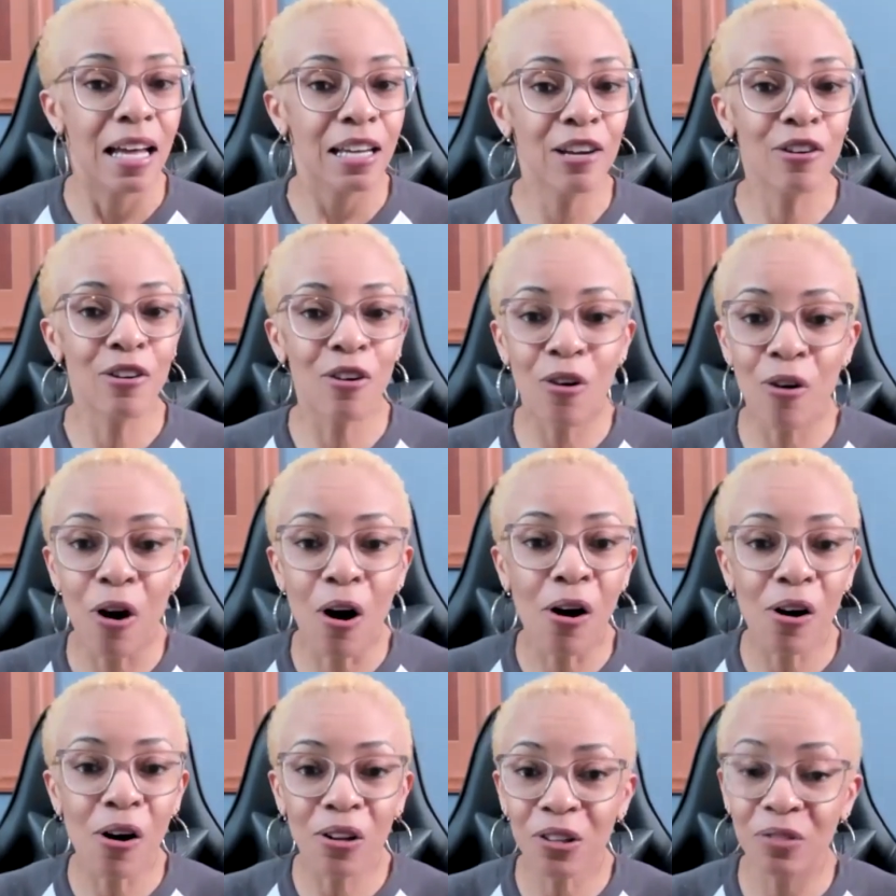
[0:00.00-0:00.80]
you know,
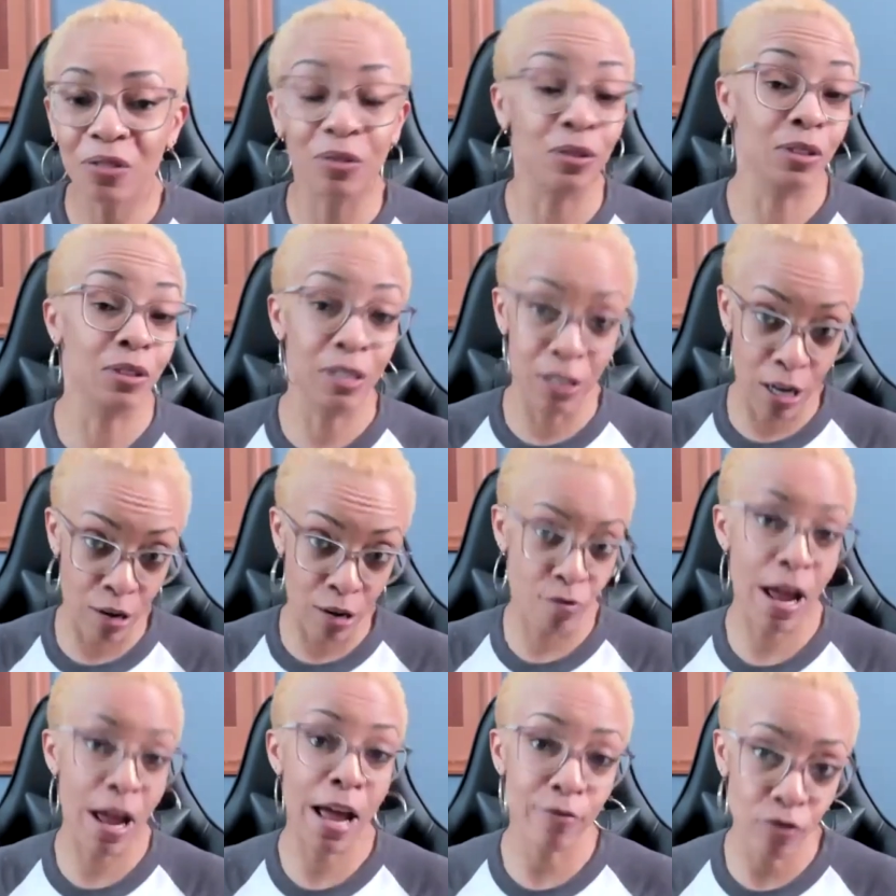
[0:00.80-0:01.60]
all of
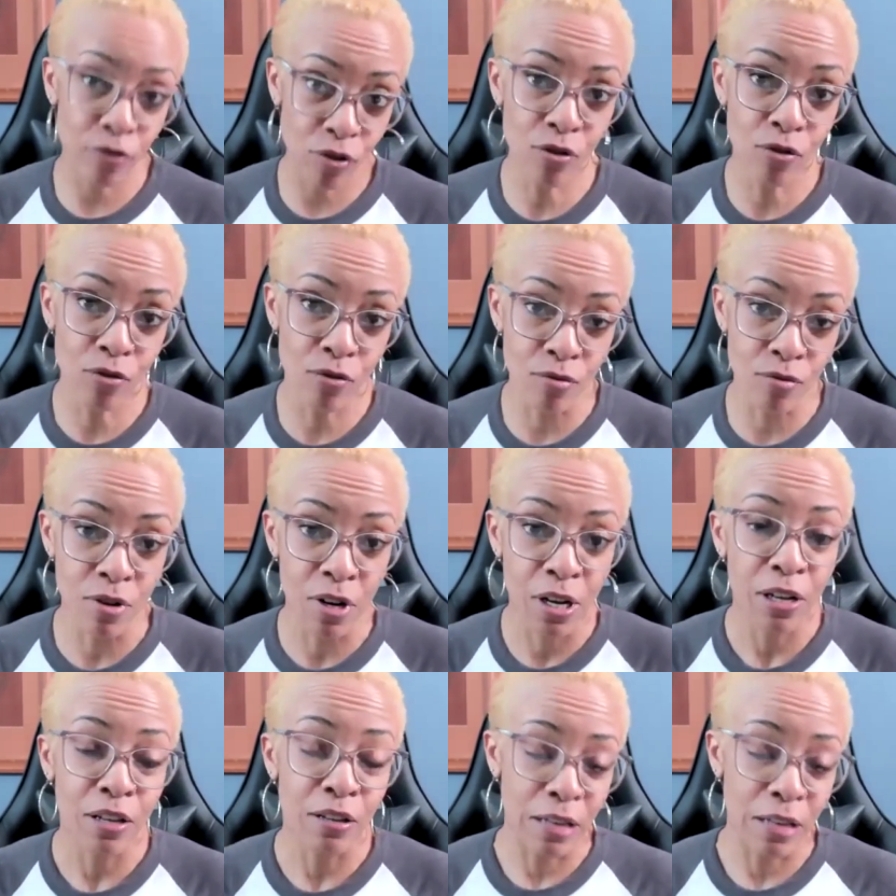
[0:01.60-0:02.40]
that too.
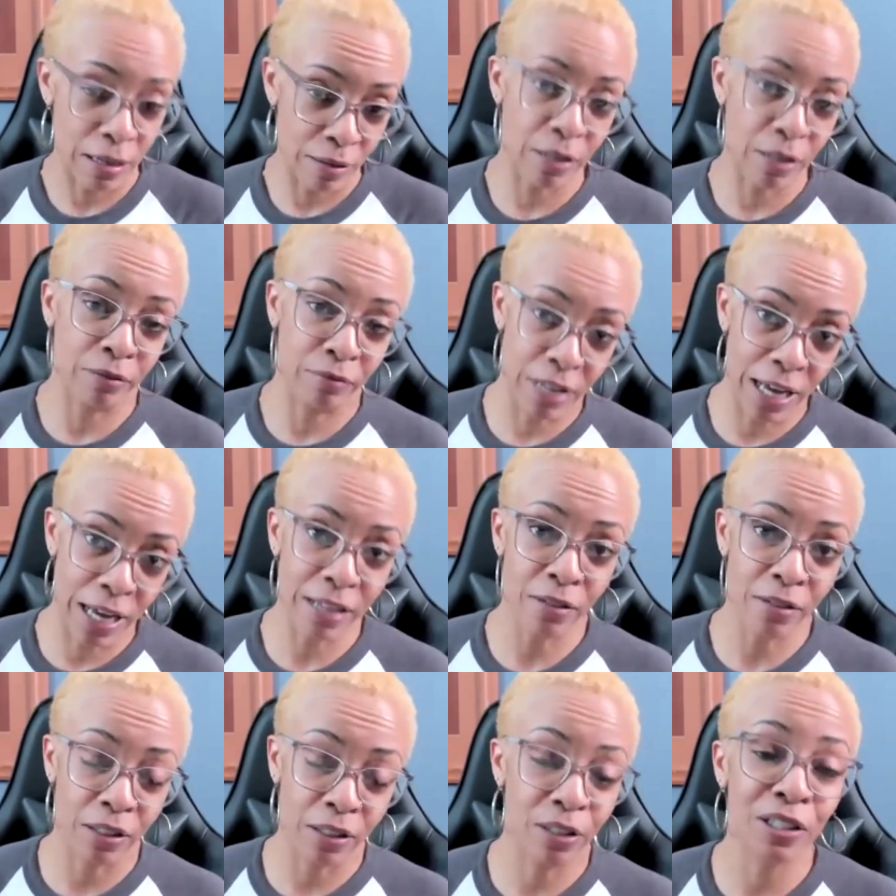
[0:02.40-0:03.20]
That
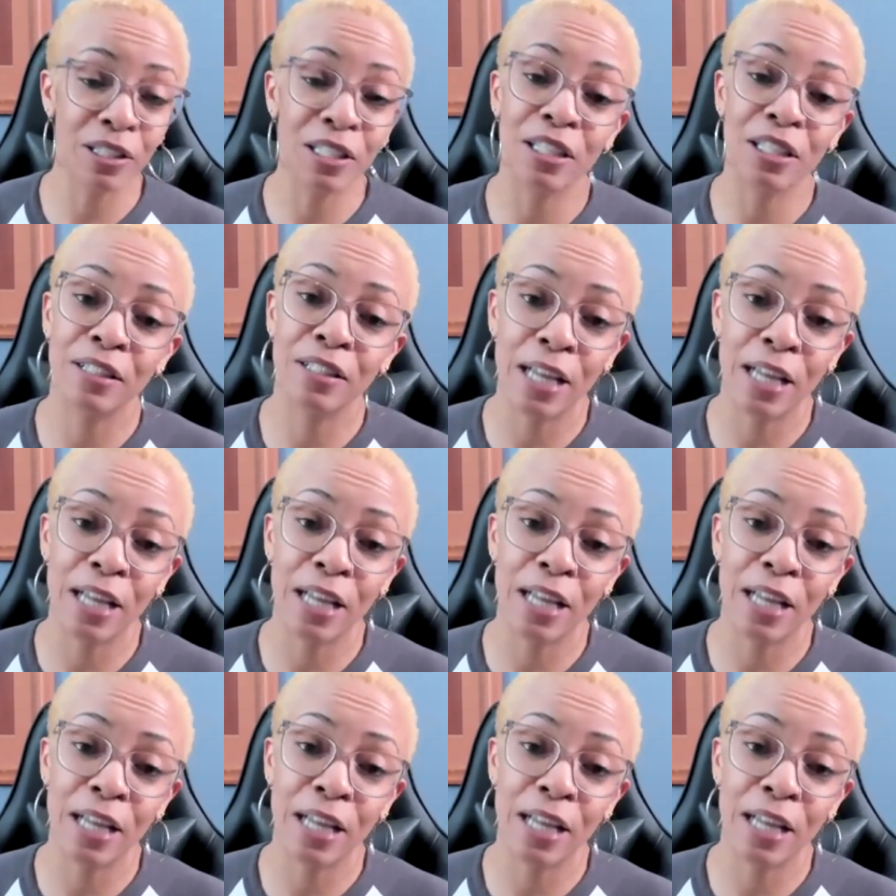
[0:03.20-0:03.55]
that